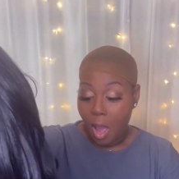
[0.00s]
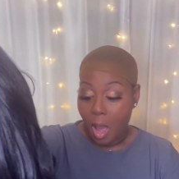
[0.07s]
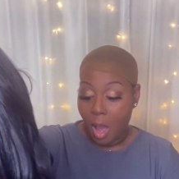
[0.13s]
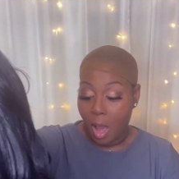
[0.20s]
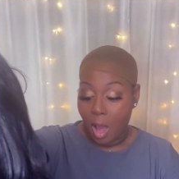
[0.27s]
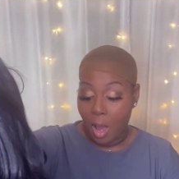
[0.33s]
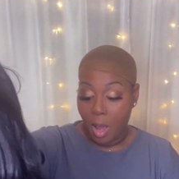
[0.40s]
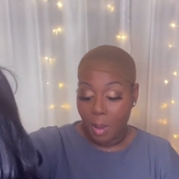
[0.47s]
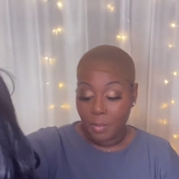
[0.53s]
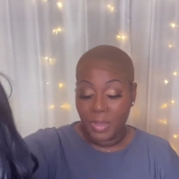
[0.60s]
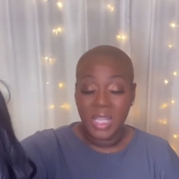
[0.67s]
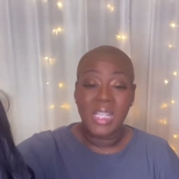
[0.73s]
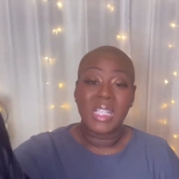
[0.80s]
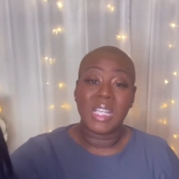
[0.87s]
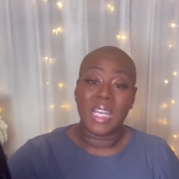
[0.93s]
um,
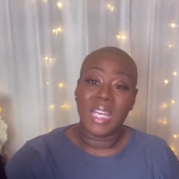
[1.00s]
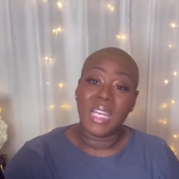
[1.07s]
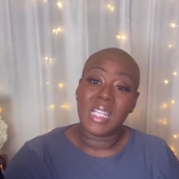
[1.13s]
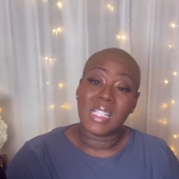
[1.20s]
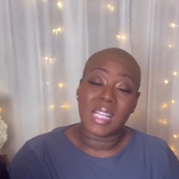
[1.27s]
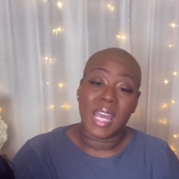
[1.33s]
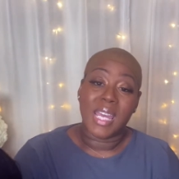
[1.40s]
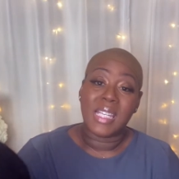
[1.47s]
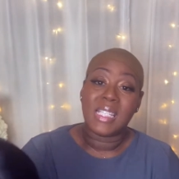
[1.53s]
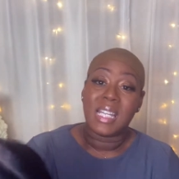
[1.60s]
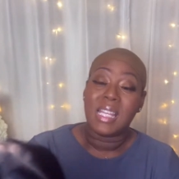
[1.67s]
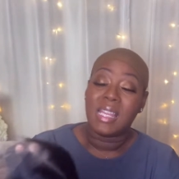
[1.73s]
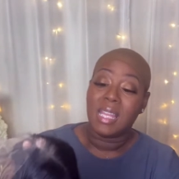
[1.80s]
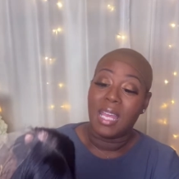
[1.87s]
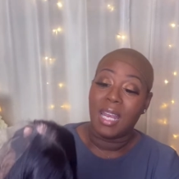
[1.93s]
this is a
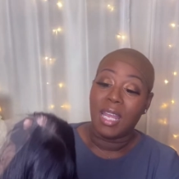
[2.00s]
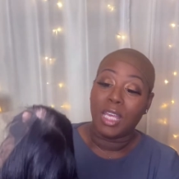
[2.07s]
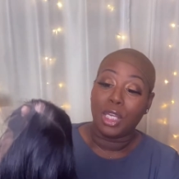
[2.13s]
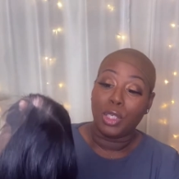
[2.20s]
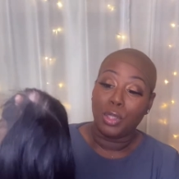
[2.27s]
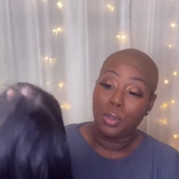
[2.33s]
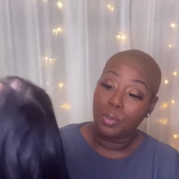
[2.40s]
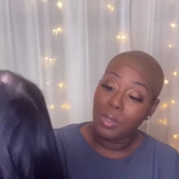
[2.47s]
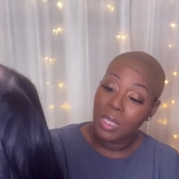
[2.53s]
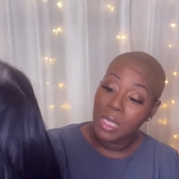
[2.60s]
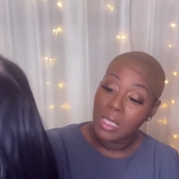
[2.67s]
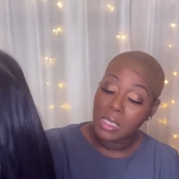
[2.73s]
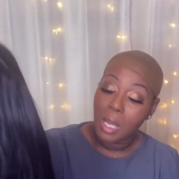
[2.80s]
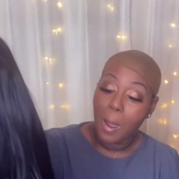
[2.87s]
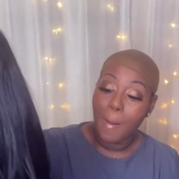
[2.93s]
synthetic
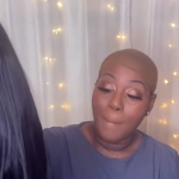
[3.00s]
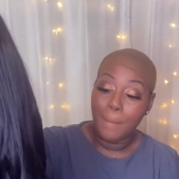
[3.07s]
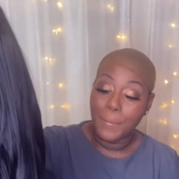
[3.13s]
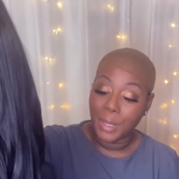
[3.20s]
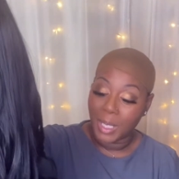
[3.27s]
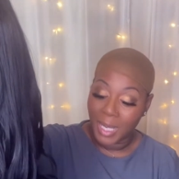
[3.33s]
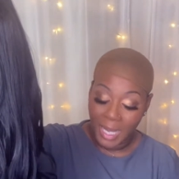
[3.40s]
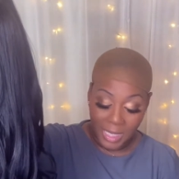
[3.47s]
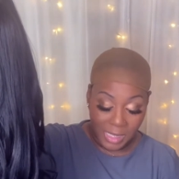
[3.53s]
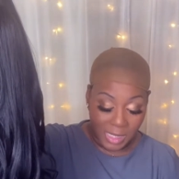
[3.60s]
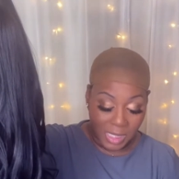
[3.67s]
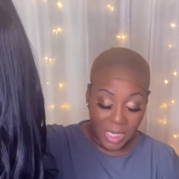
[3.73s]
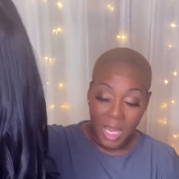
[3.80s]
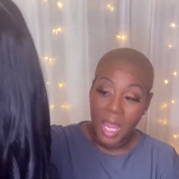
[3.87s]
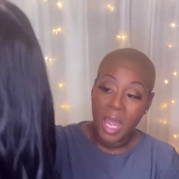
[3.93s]
unit,
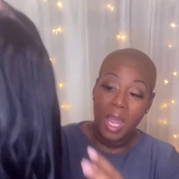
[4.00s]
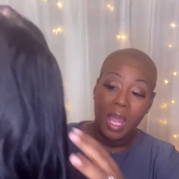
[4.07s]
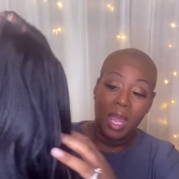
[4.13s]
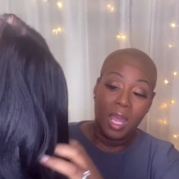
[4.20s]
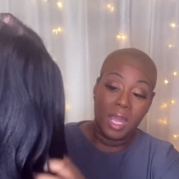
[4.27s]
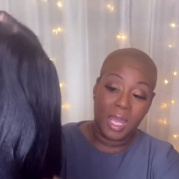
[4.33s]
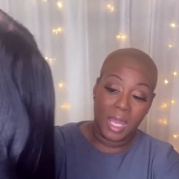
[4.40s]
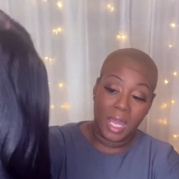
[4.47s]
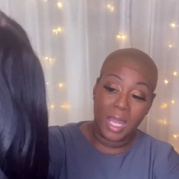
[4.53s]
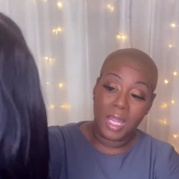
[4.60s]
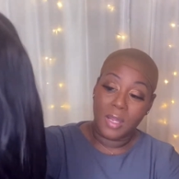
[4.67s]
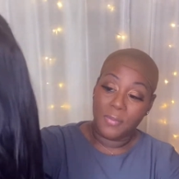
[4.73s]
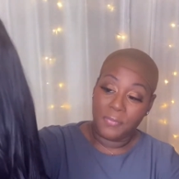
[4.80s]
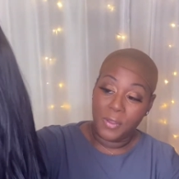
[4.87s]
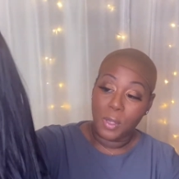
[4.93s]
but
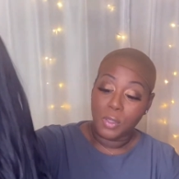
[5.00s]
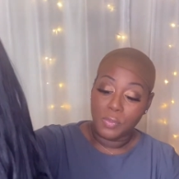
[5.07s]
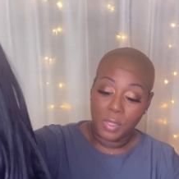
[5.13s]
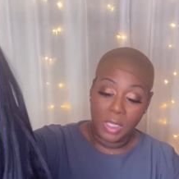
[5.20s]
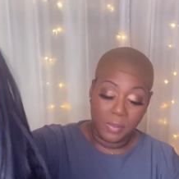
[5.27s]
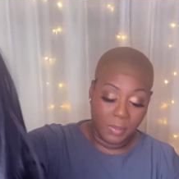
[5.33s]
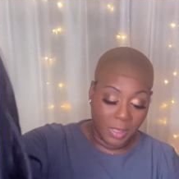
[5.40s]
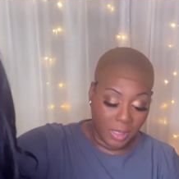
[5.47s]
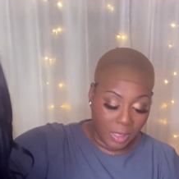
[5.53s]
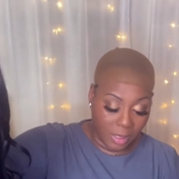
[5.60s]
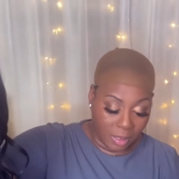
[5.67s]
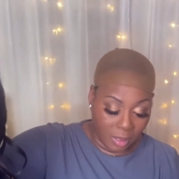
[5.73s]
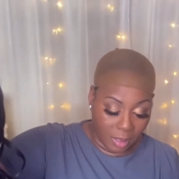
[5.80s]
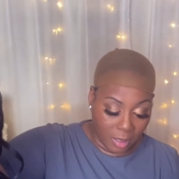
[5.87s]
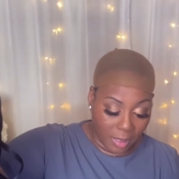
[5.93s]
it feels really, really
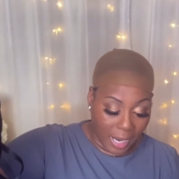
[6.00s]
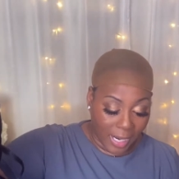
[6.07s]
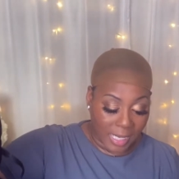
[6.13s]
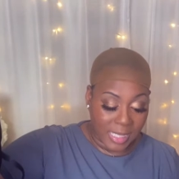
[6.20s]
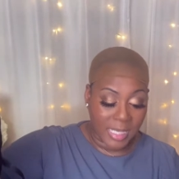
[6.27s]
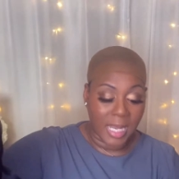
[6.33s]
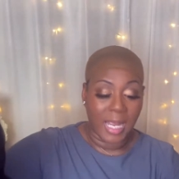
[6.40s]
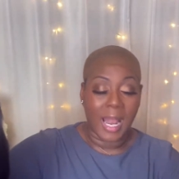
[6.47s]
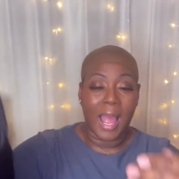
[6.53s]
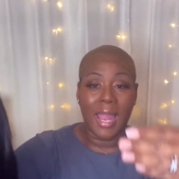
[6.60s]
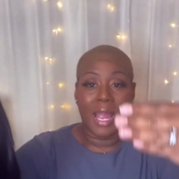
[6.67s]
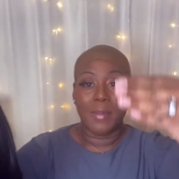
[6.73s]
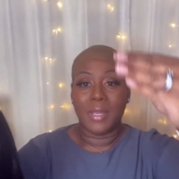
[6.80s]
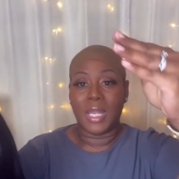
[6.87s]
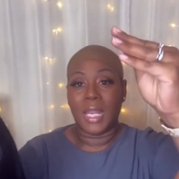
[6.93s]
good. Like I said, I
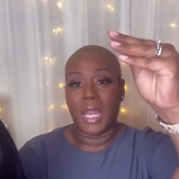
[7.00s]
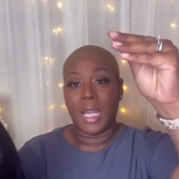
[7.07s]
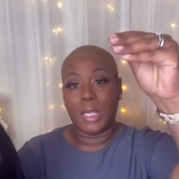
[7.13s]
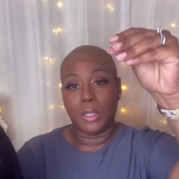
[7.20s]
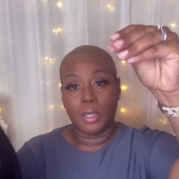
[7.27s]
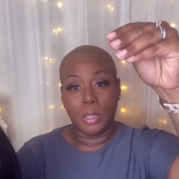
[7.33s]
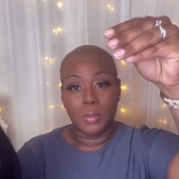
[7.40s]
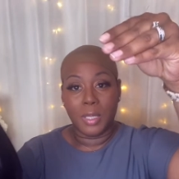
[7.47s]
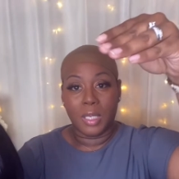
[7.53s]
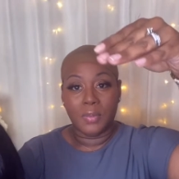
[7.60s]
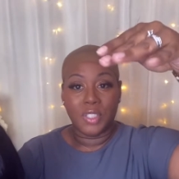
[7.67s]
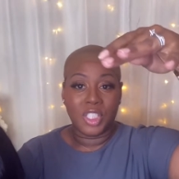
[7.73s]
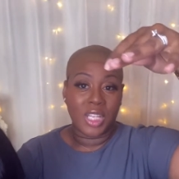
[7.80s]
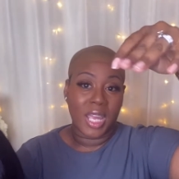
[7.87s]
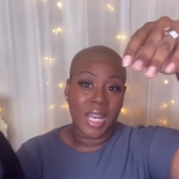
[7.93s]
am getting a little bit of
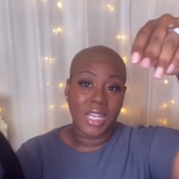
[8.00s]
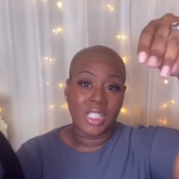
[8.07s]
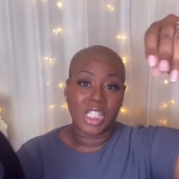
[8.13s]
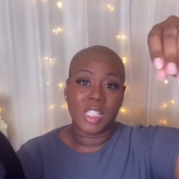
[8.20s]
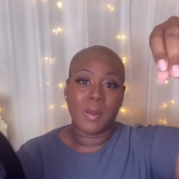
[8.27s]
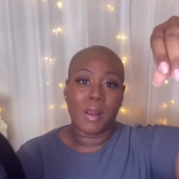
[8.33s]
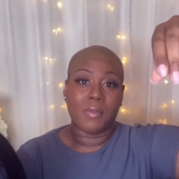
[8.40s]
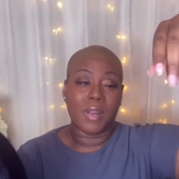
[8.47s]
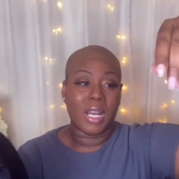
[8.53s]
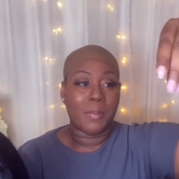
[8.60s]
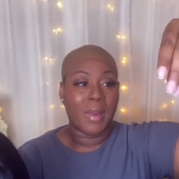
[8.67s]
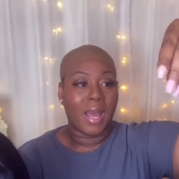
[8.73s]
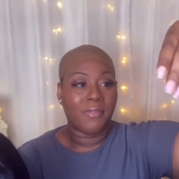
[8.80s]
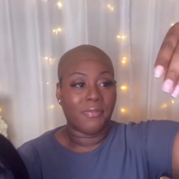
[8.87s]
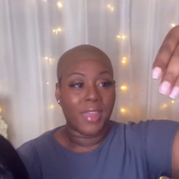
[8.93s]
shedding just by running
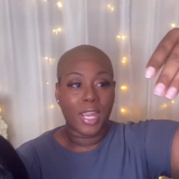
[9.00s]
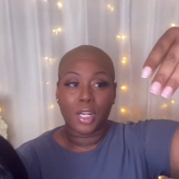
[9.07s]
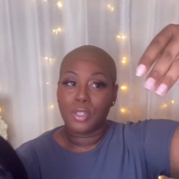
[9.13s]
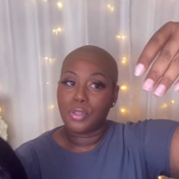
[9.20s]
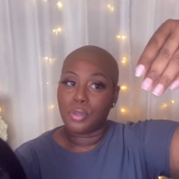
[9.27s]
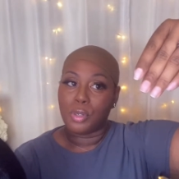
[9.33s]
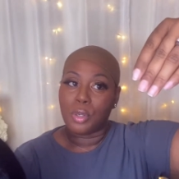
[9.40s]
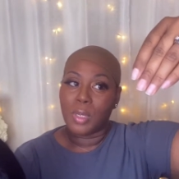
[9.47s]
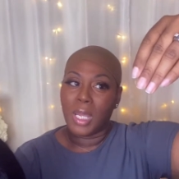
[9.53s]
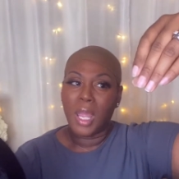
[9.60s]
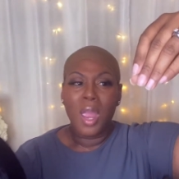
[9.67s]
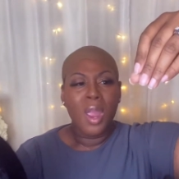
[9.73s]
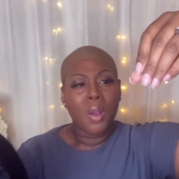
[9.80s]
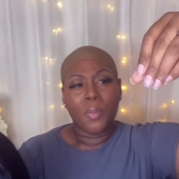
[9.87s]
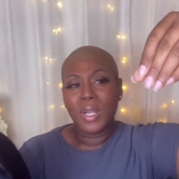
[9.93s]
my fingers through it,
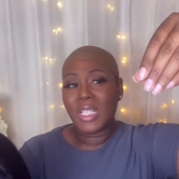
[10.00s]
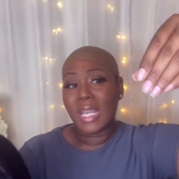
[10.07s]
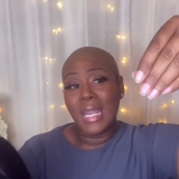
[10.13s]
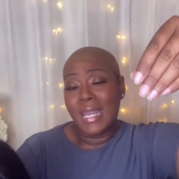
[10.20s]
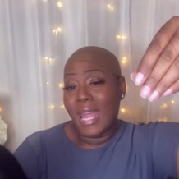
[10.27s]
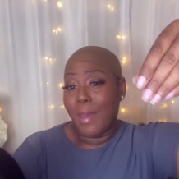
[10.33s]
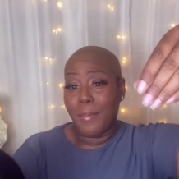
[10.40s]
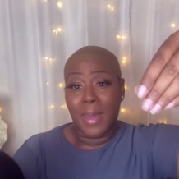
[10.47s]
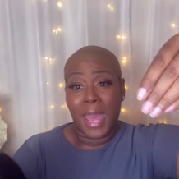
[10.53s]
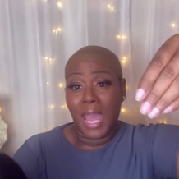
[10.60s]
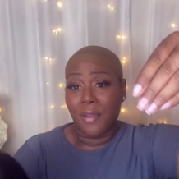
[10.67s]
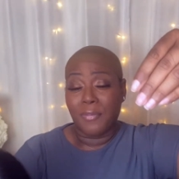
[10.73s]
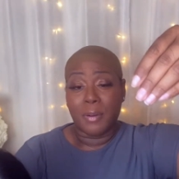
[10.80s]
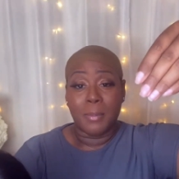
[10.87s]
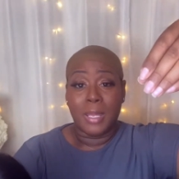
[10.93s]
which isn't that
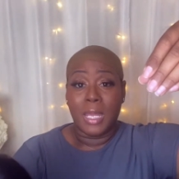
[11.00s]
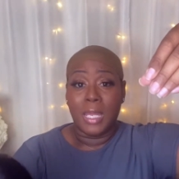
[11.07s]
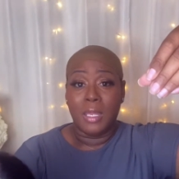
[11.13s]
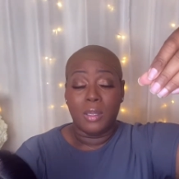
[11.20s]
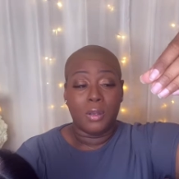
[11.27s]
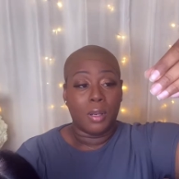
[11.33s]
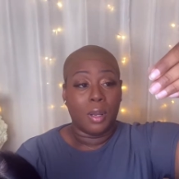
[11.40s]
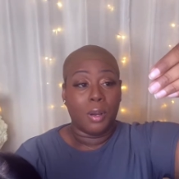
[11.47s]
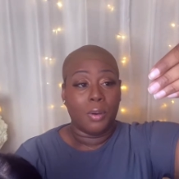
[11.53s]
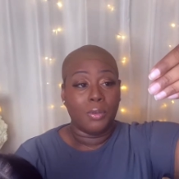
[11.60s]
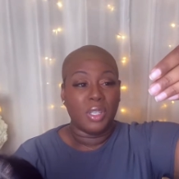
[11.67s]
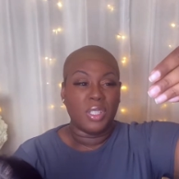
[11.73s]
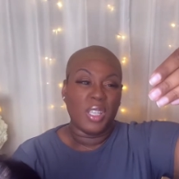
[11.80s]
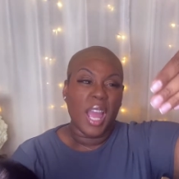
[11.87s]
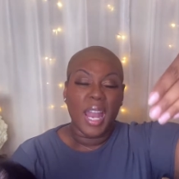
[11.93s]
bad for me. You know,
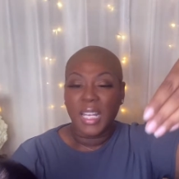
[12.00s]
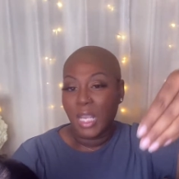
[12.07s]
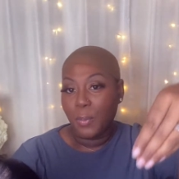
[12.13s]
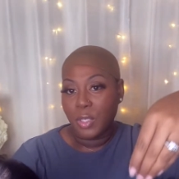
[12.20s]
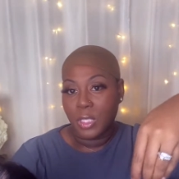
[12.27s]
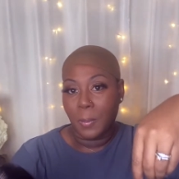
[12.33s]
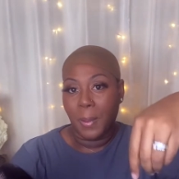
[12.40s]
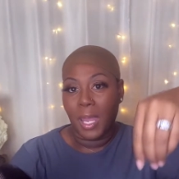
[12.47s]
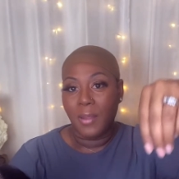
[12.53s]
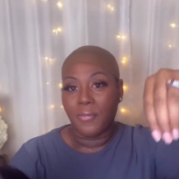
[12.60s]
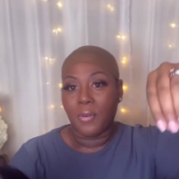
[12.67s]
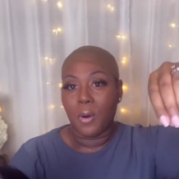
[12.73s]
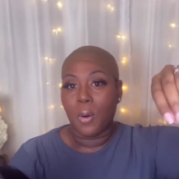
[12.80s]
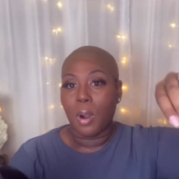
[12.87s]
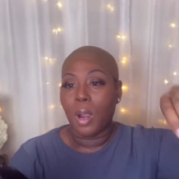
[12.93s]
you kind of get what you pay
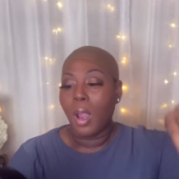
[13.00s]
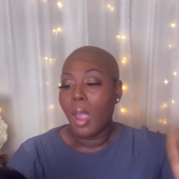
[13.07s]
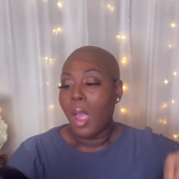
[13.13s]
for.